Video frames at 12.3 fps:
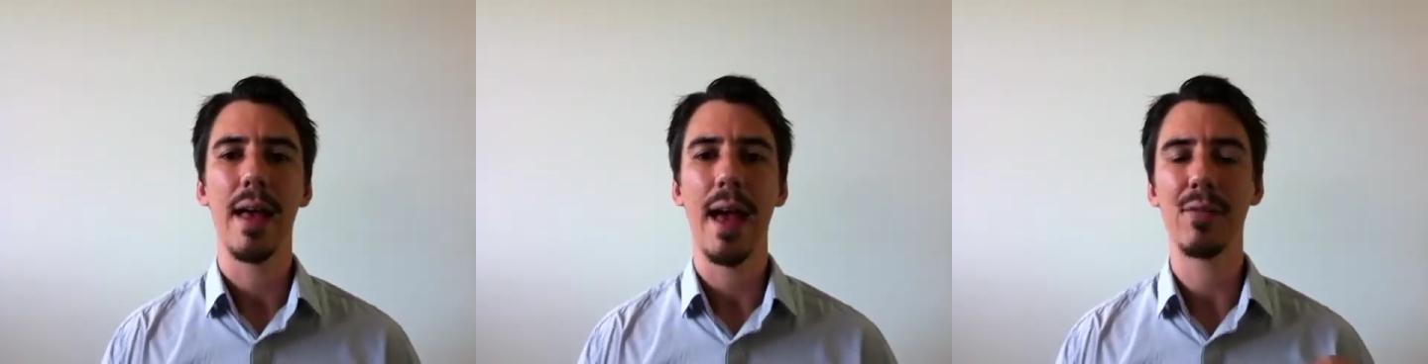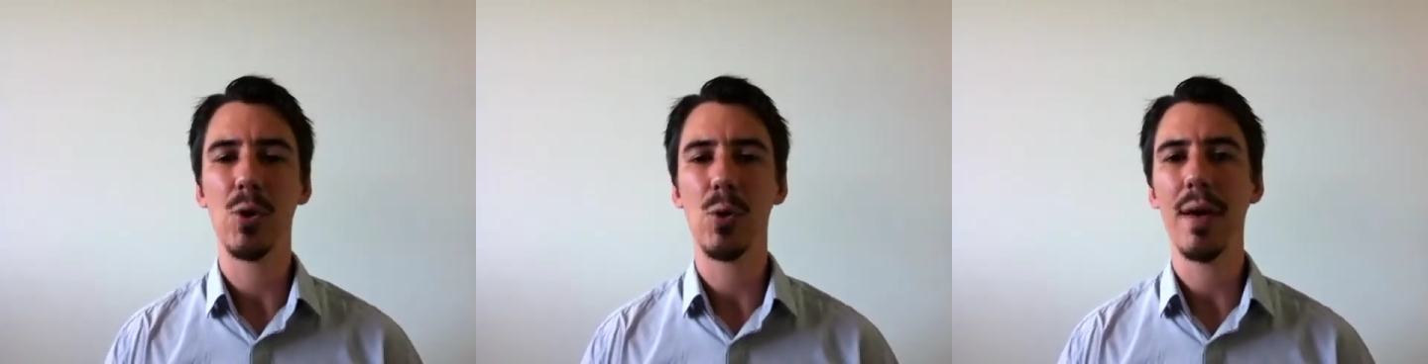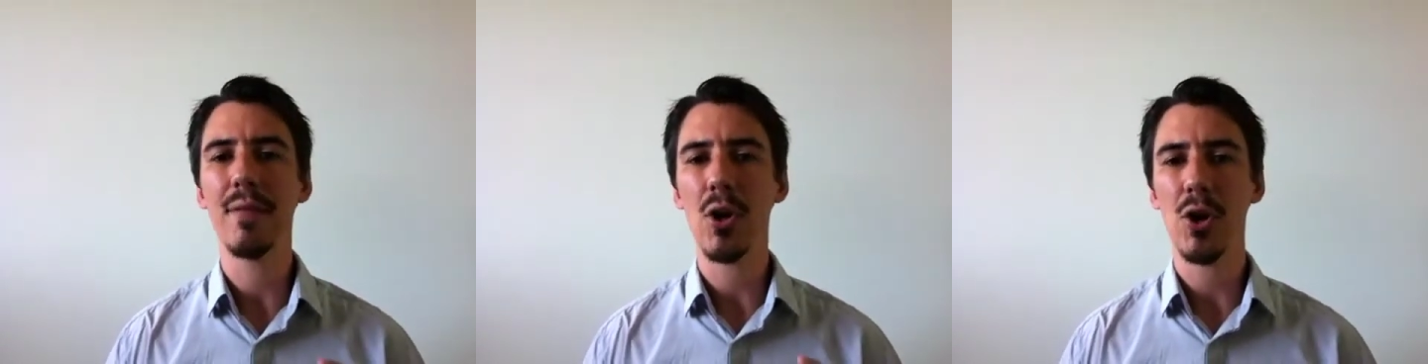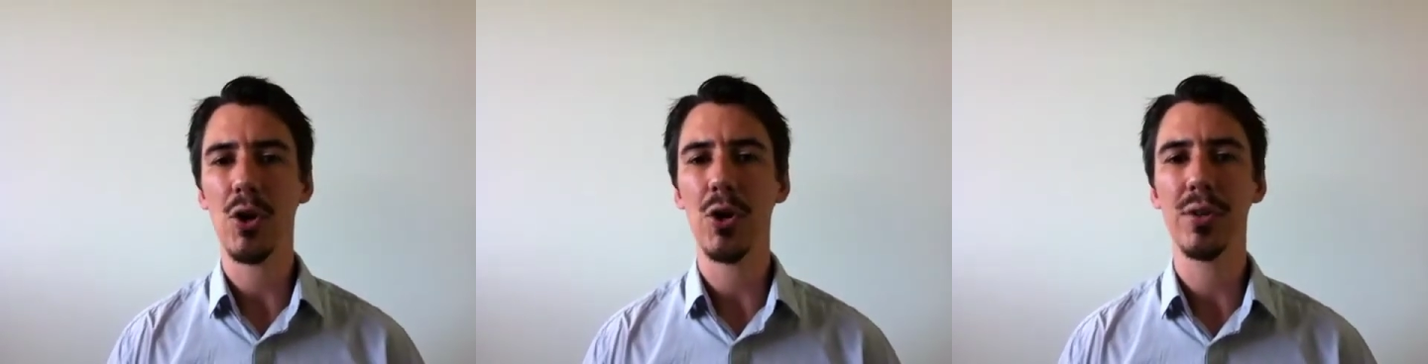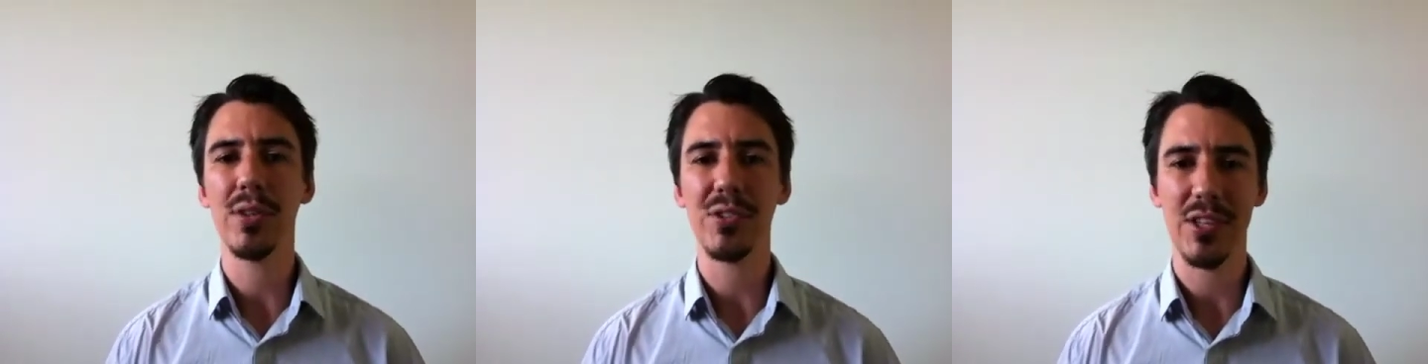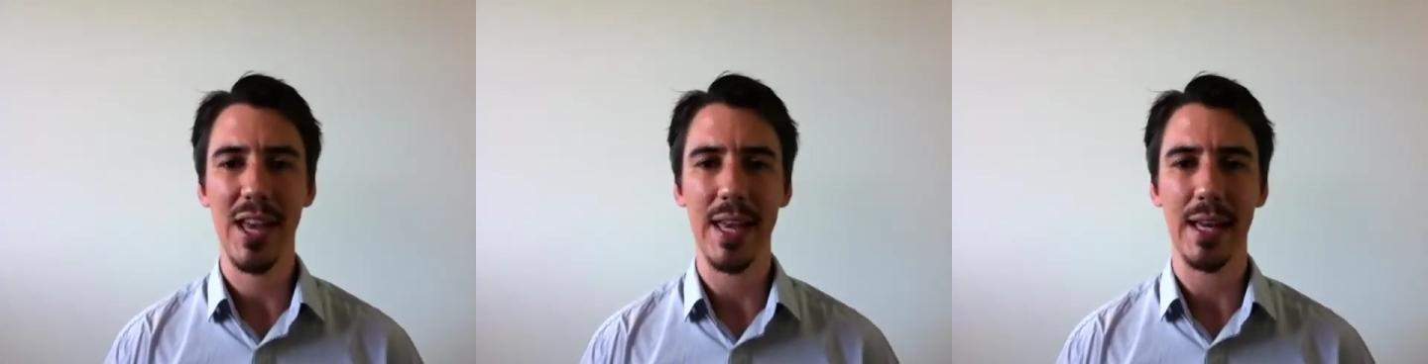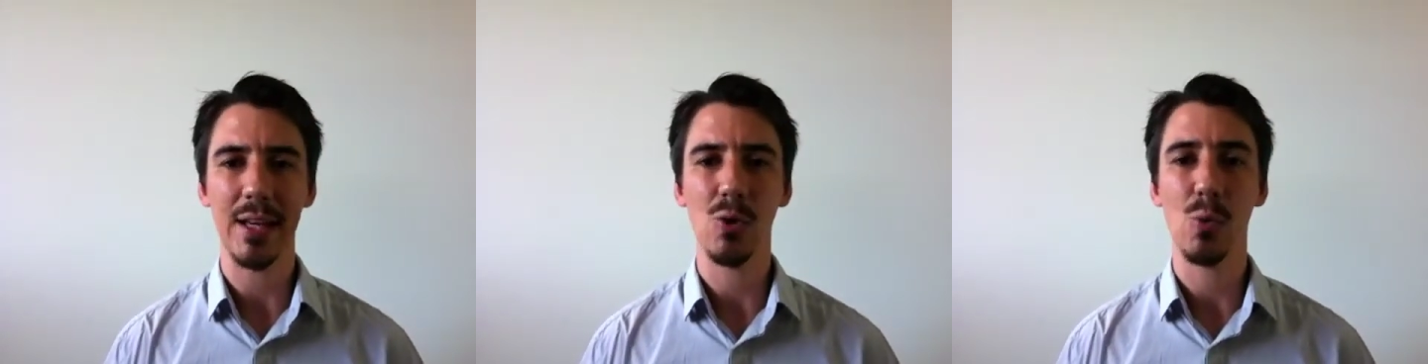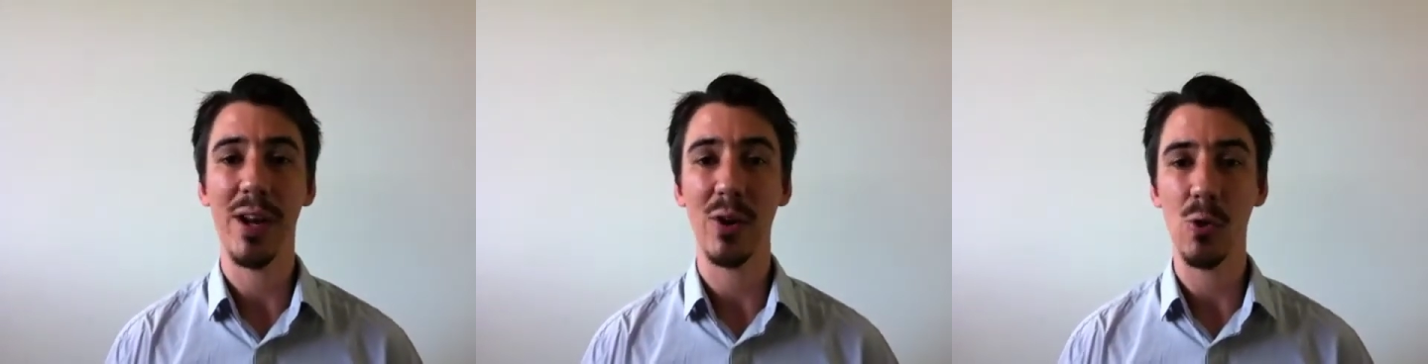have you ever heard the
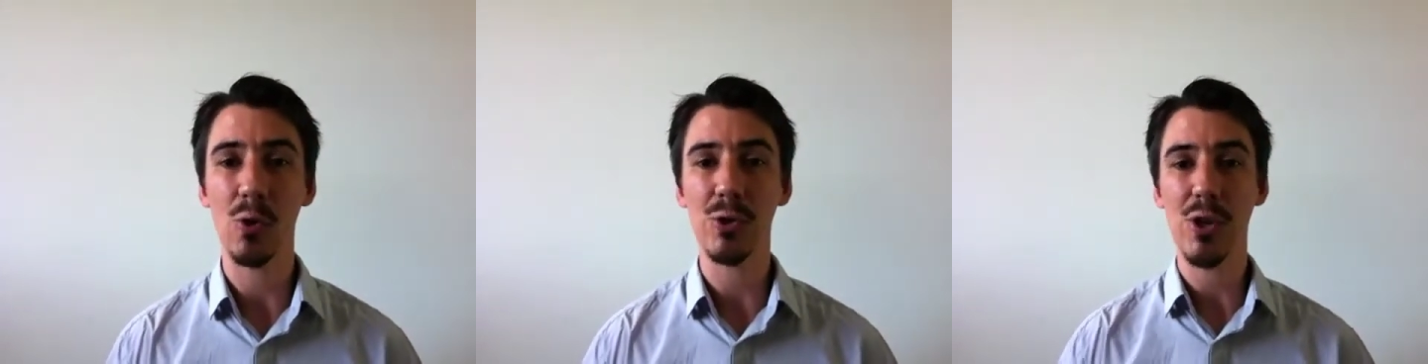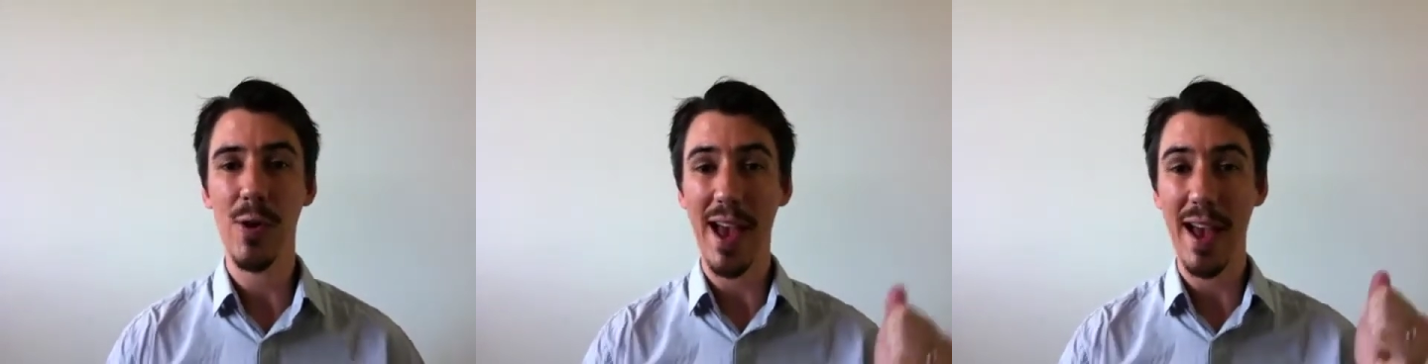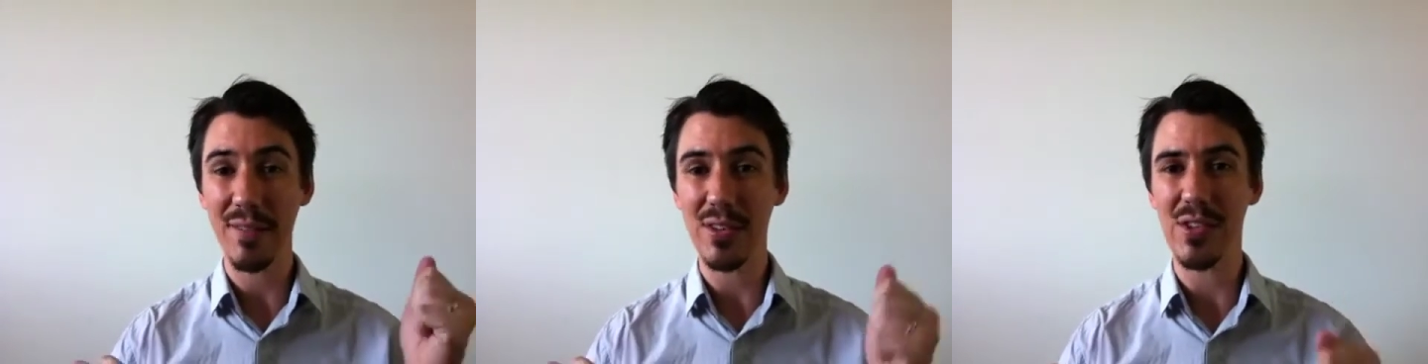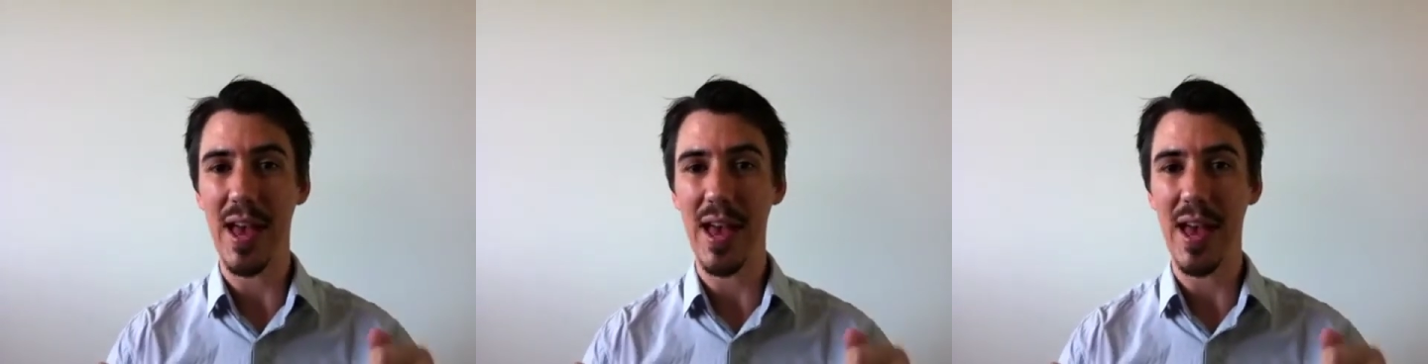saying, when all you have is